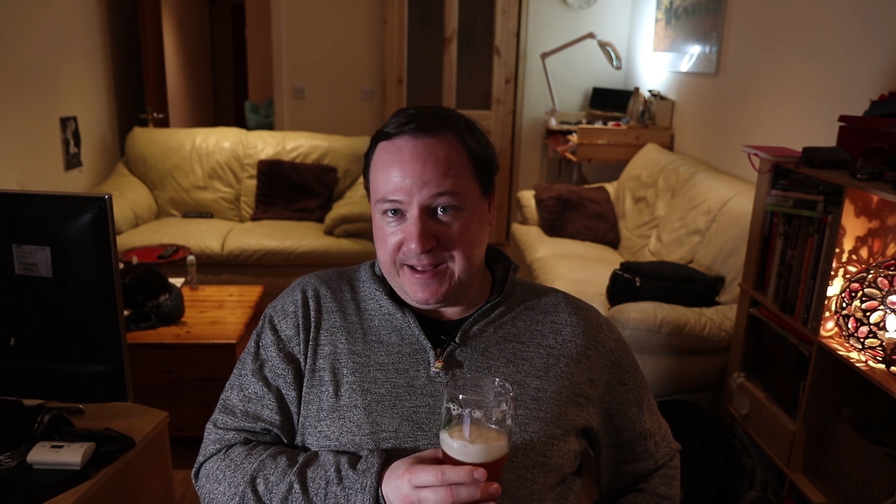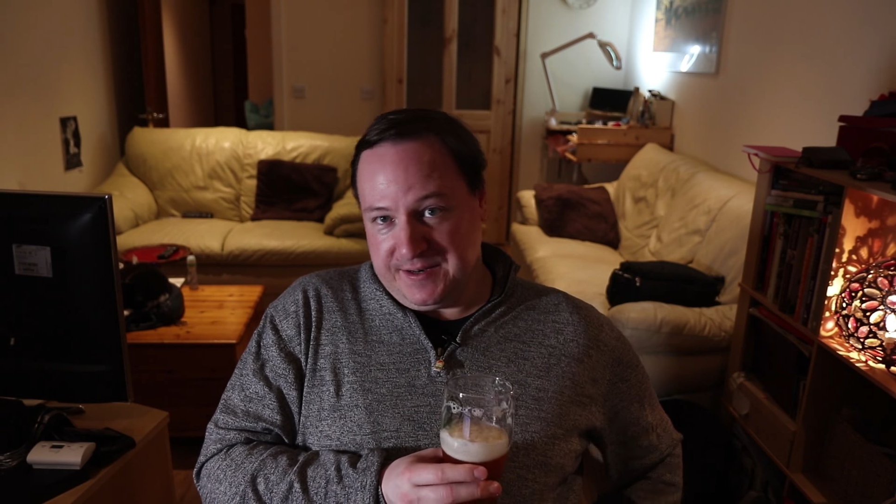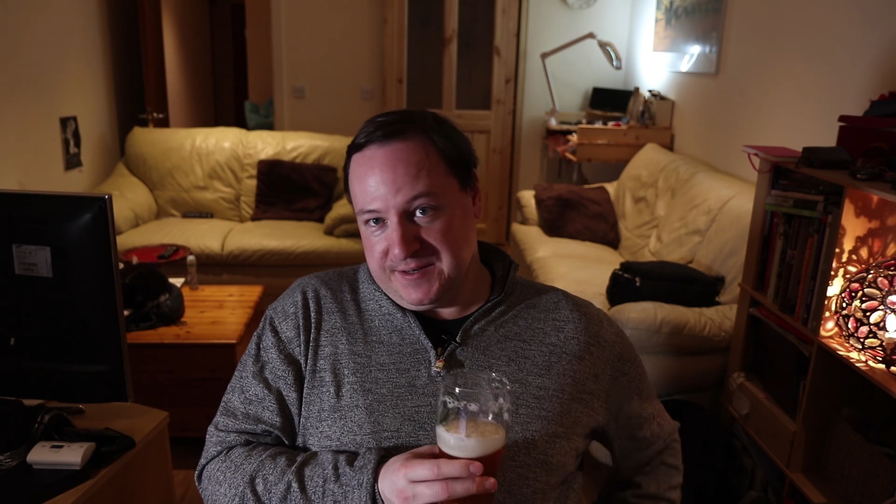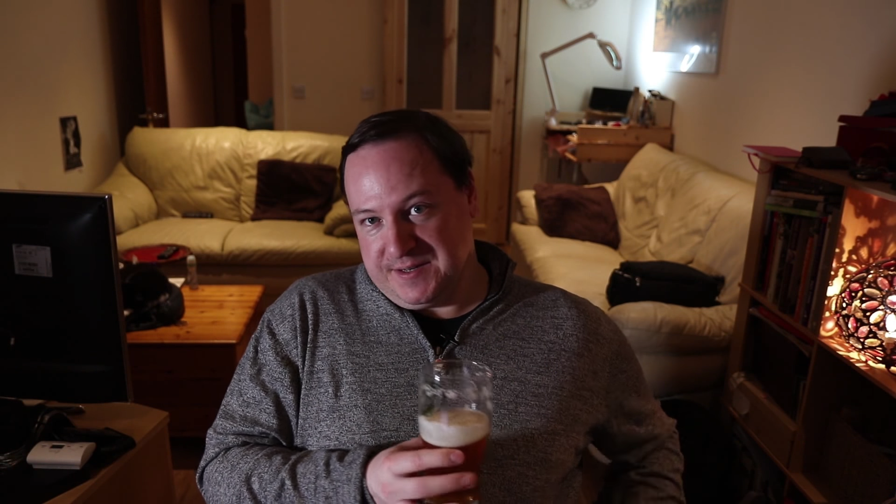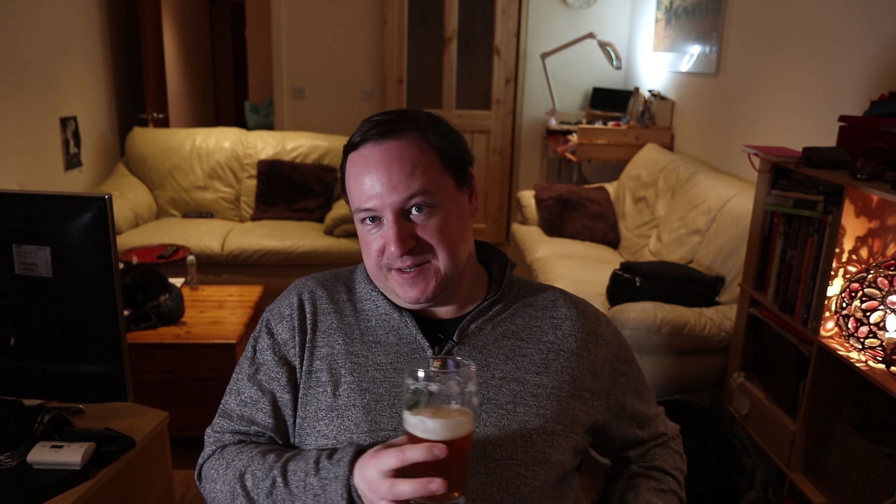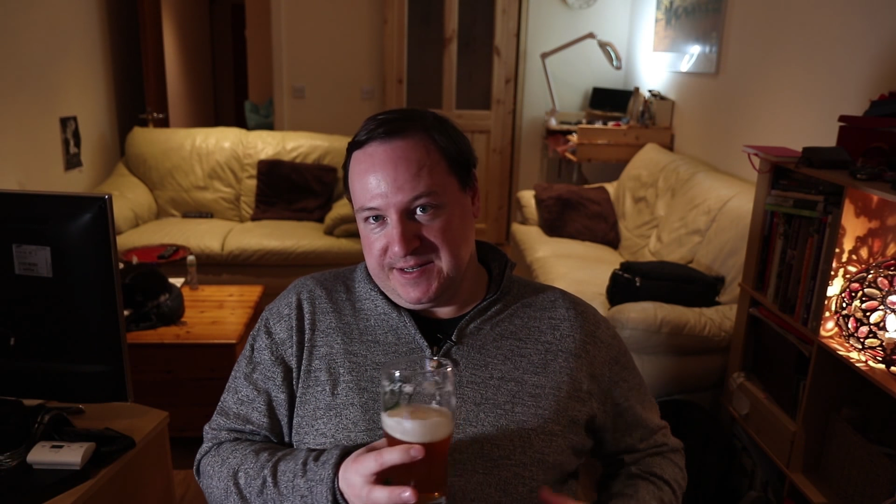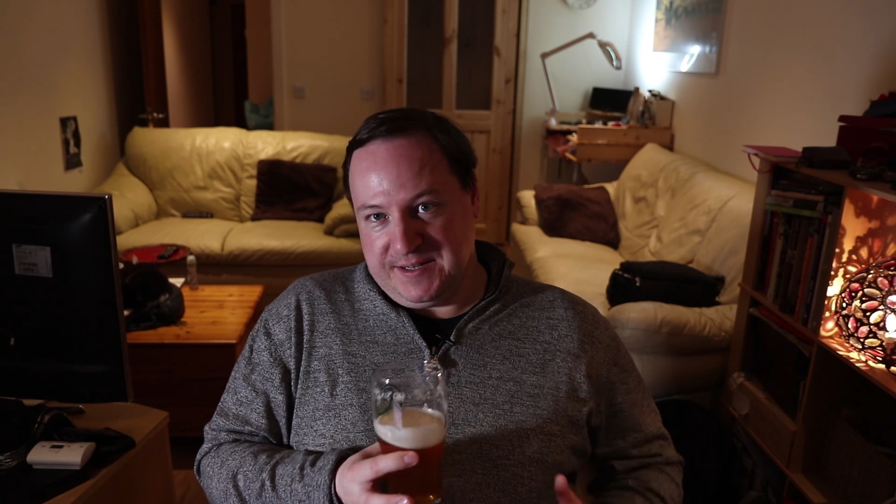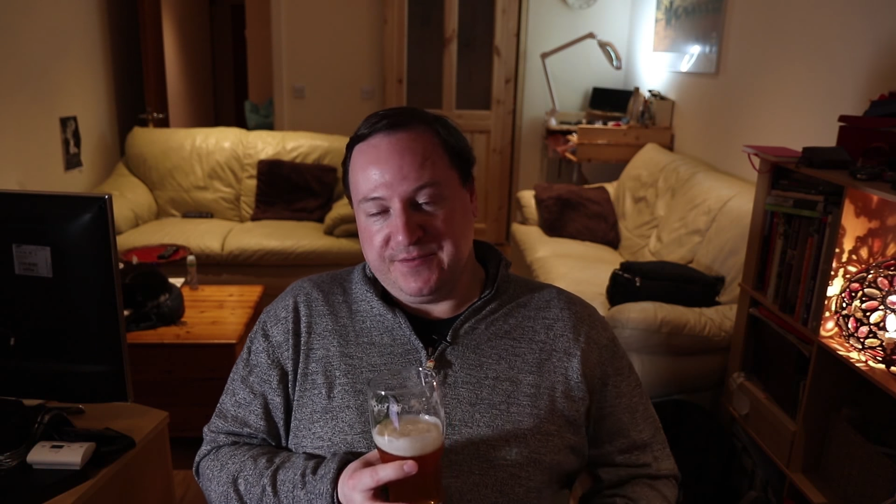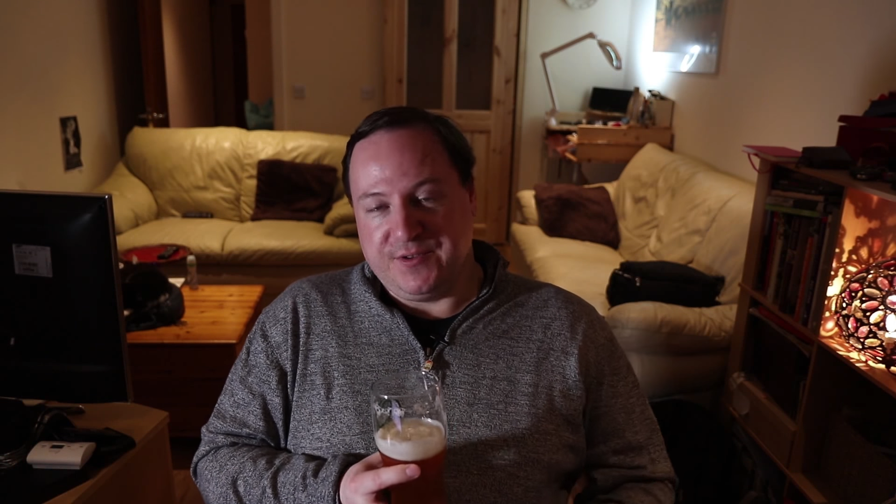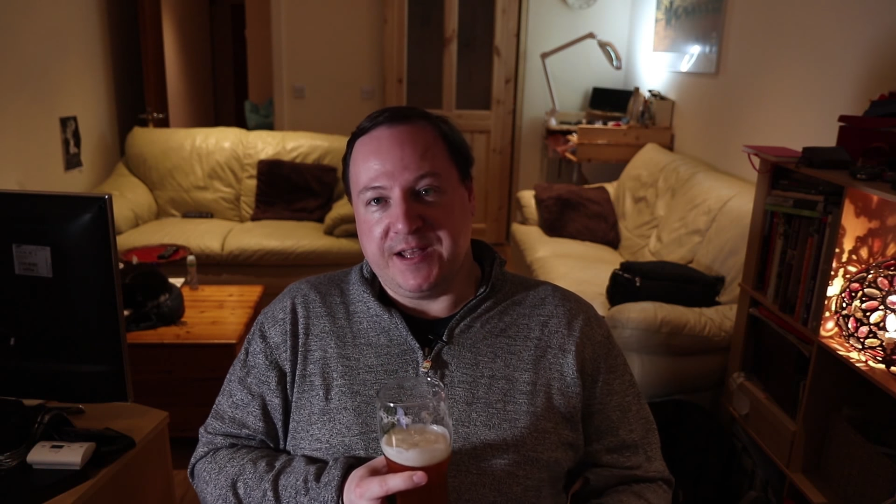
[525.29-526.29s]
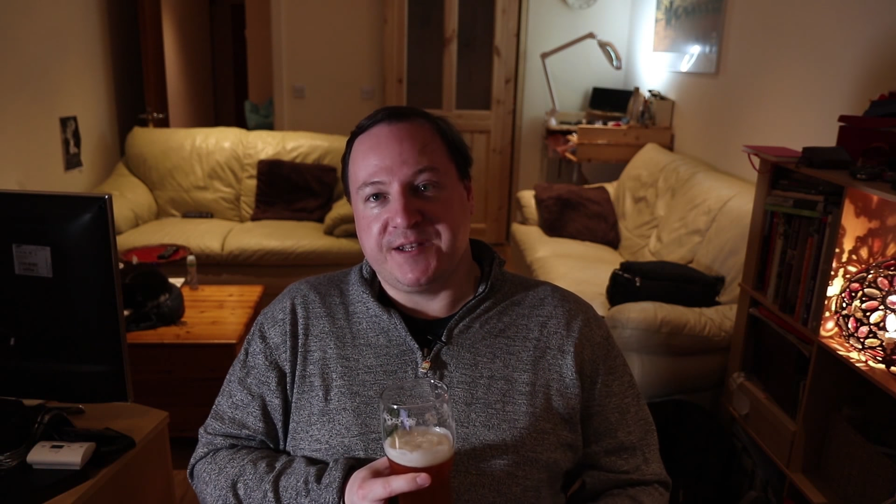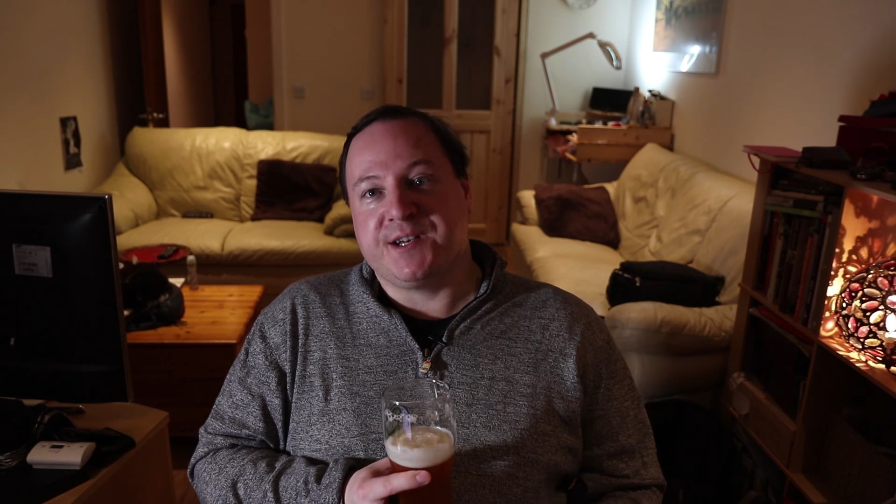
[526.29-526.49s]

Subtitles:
and indeed for that